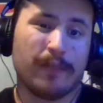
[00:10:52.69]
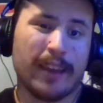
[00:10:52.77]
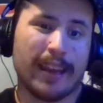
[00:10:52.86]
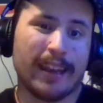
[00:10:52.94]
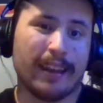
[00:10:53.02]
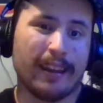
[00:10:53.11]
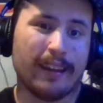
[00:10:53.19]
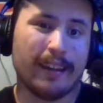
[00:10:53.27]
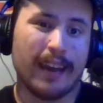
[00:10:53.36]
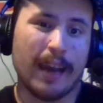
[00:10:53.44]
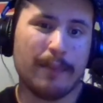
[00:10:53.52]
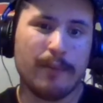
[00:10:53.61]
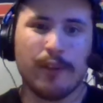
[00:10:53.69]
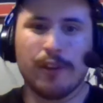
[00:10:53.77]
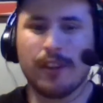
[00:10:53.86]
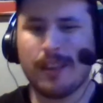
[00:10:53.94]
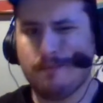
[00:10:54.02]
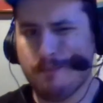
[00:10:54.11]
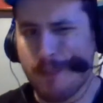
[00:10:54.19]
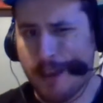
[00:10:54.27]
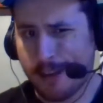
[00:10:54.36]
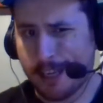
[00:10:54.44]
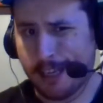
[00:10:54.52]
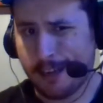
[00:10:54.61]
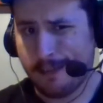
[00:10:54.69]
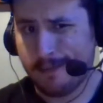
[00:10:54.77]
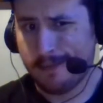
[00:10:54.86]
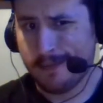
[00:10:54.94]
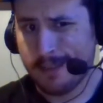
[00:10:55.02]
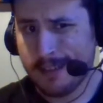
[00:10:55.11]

And I prefer the American